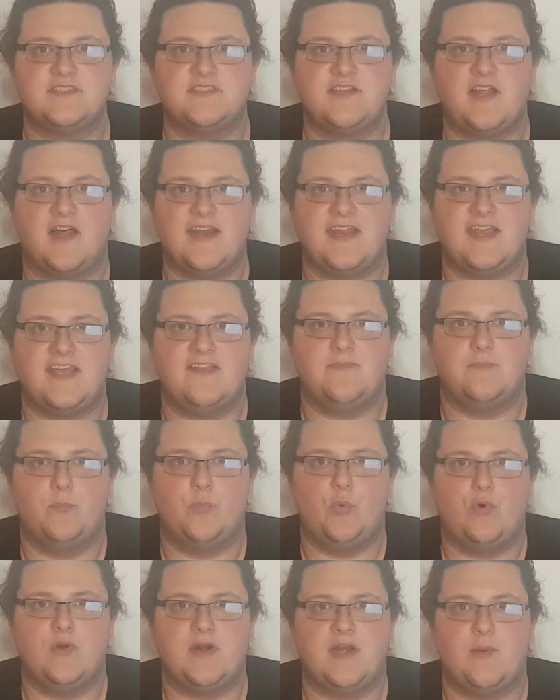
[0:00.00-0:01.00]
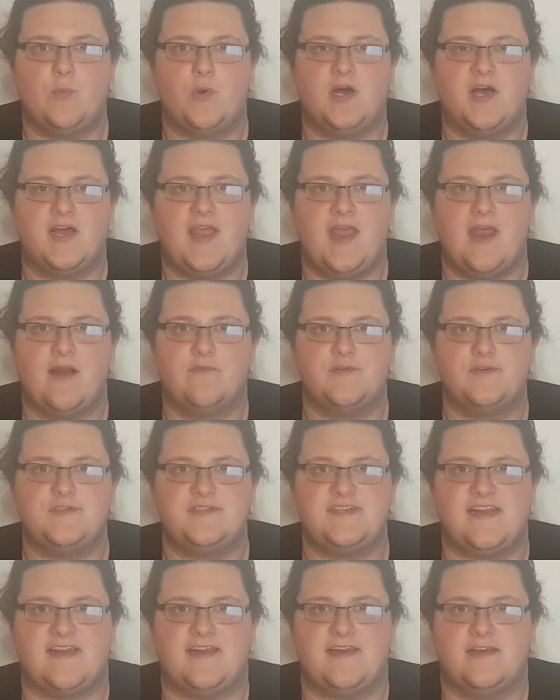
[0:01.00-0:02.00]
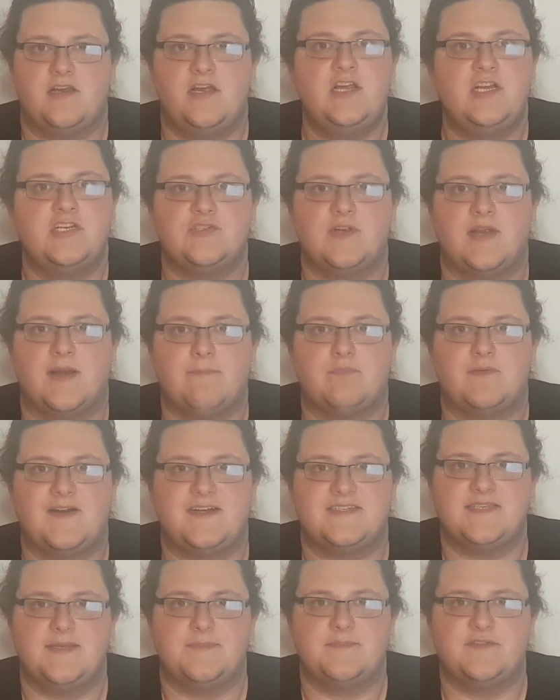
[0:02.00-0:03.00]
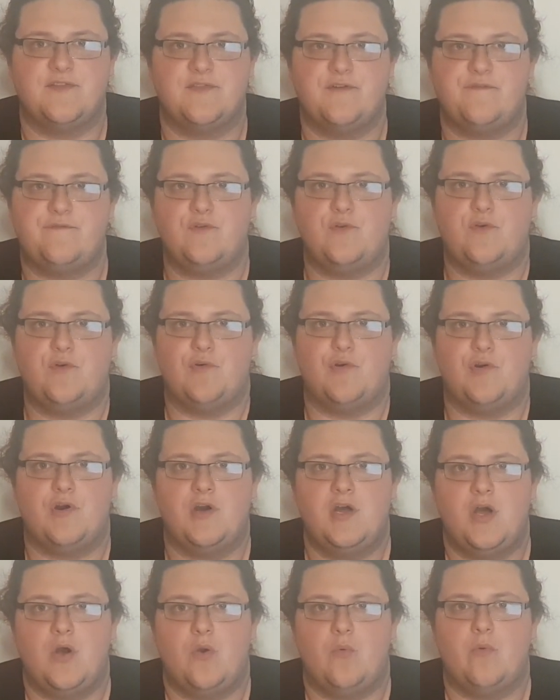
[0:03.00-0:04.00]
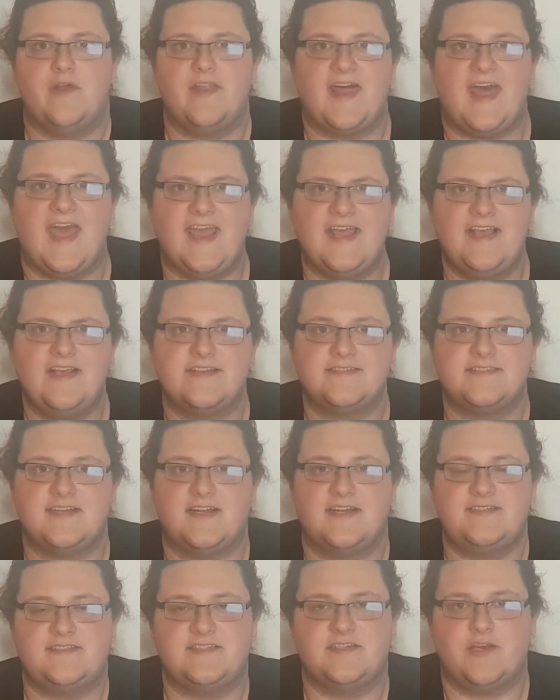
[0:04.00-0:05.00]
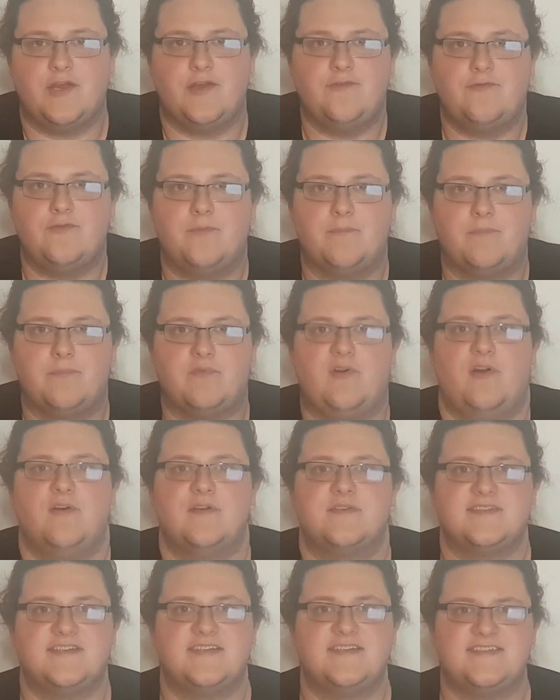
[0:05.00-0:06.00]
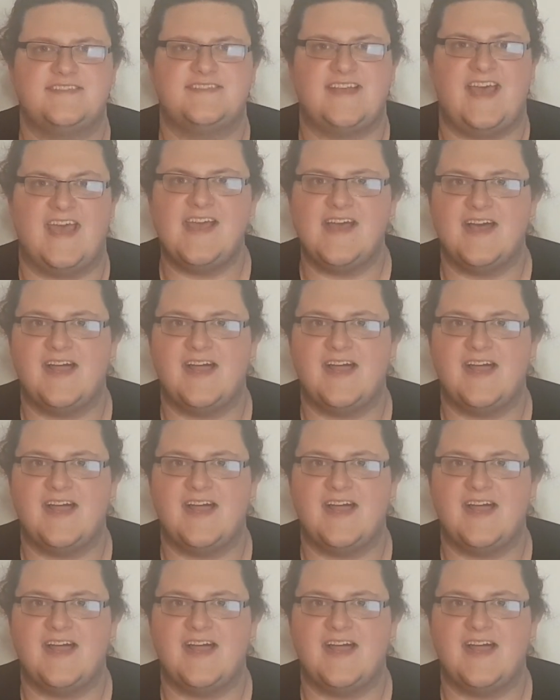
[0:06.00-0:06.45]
starting his morning workout routine, doing press-ups on the floor, while Hank starts to go for Brock's cassette